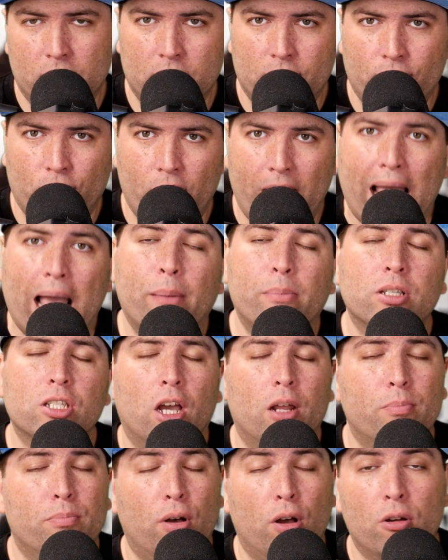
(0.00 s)
captions for
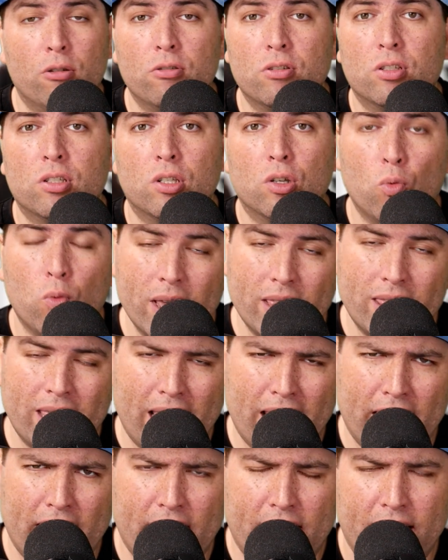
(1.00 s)
Amazon Posts
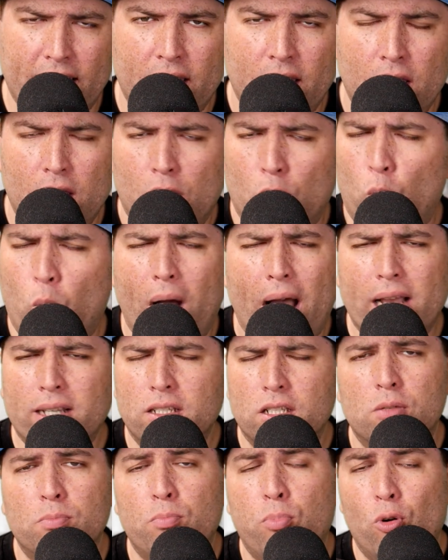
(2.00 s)
with A I.
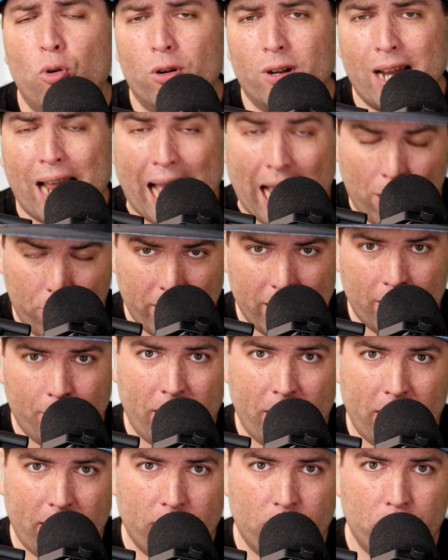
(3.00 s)
Why is this important?
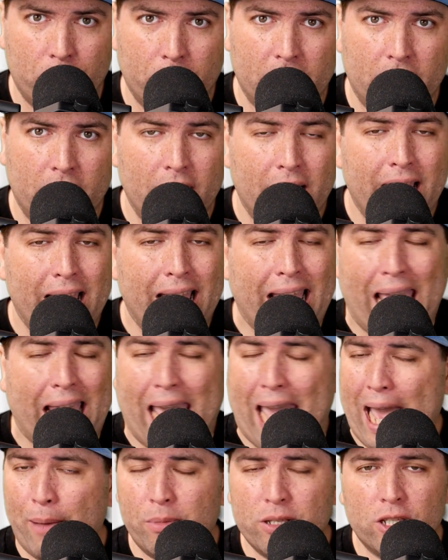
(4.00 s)
How can it make you money?
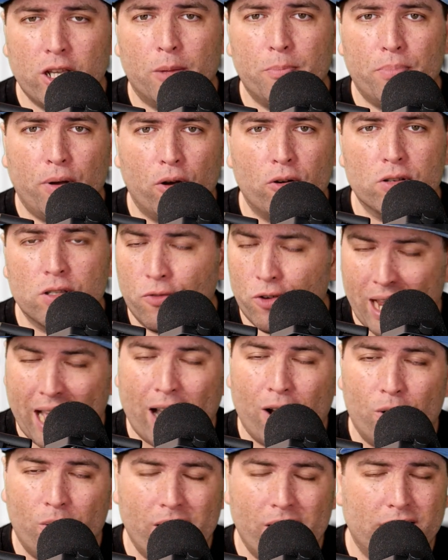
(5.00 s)
Amazon
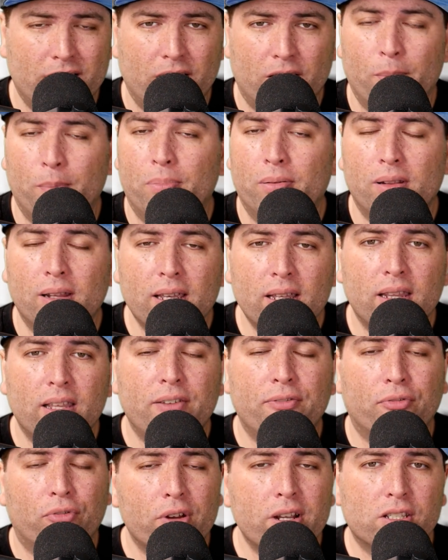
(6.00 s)
Posts, for now, is a
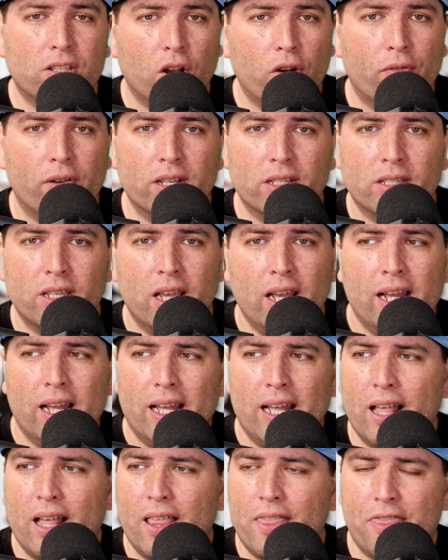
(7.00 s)
completely free
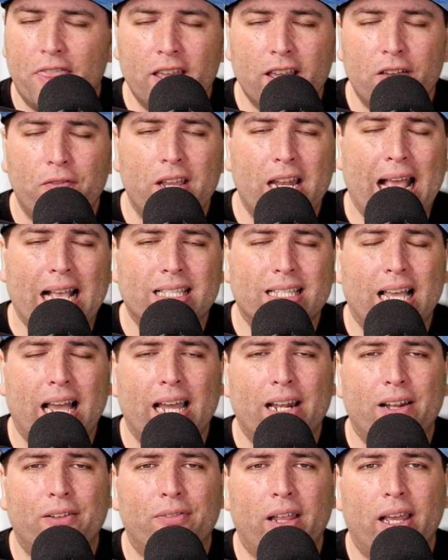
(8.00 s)
service. Uh, think of it
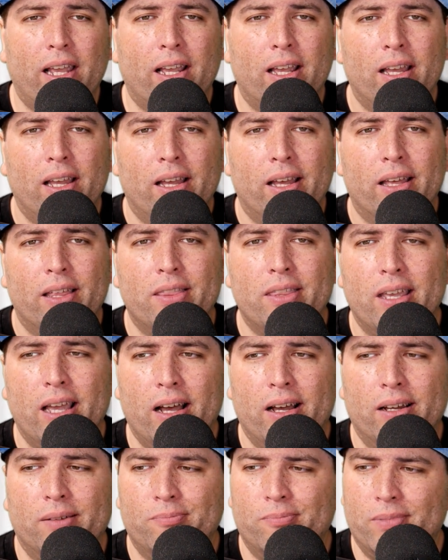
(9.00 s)
as kind of like
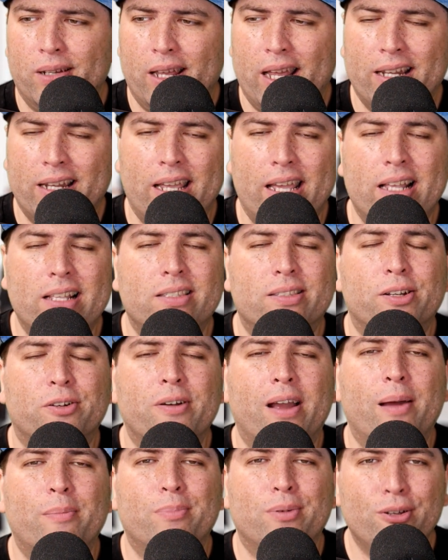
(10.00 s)
the um, an
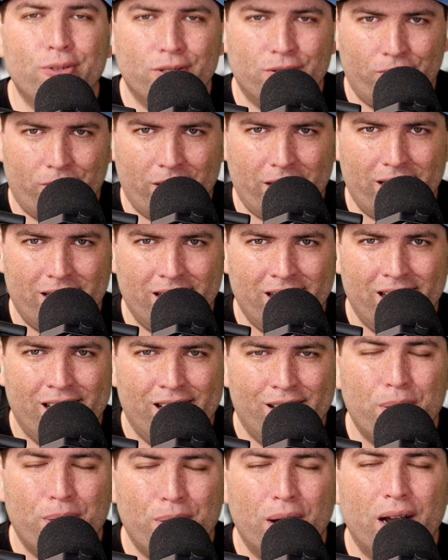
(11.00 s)
Instagram
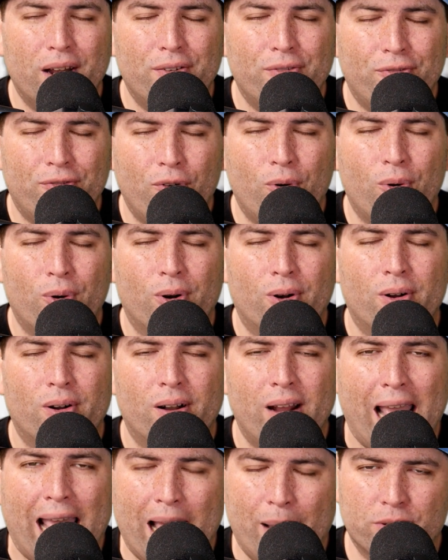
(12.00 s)
newsfeed, but
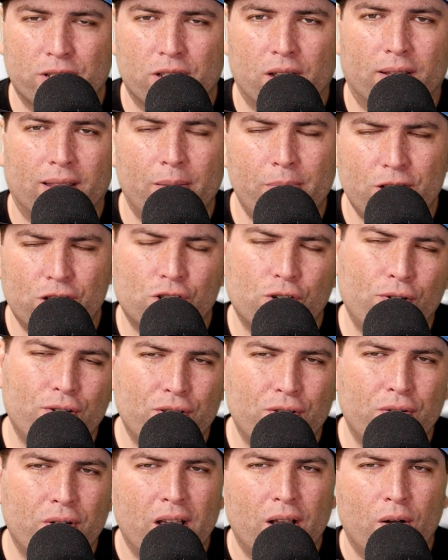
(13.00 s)
for Amazon. Let
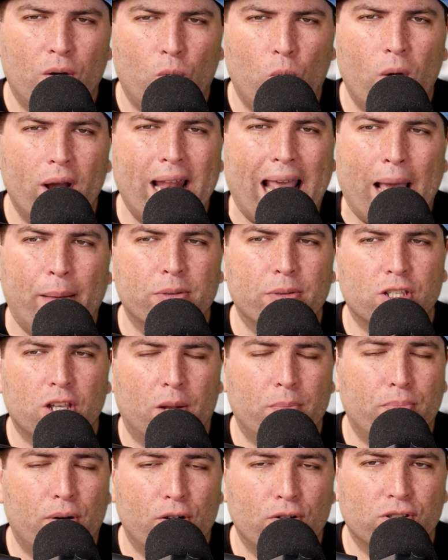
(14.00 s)
me show you what
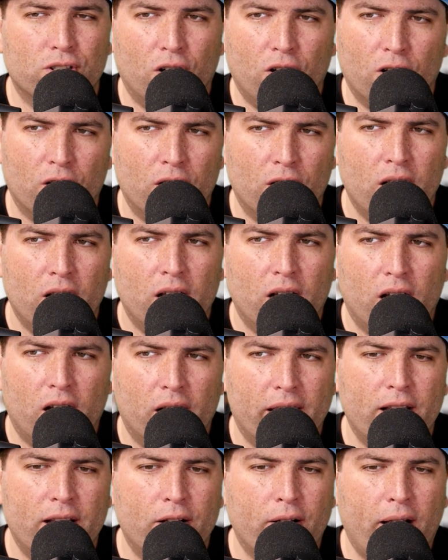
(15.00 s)
Amazon Posts are.
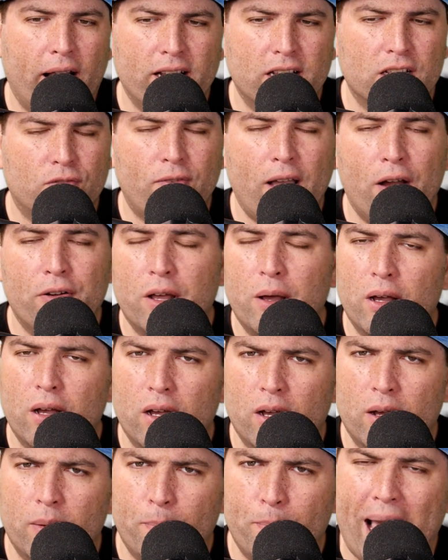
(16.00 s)
Uh, here, I just
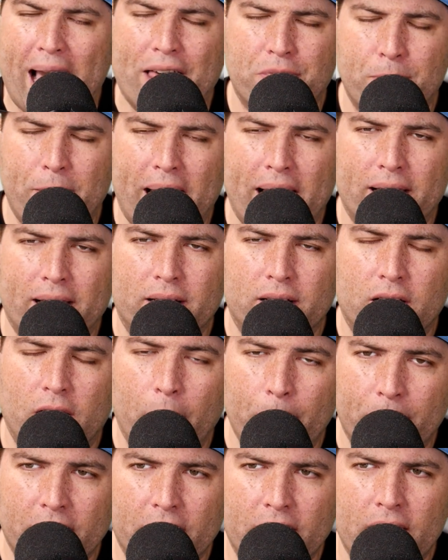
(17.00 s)
found a, a bath mat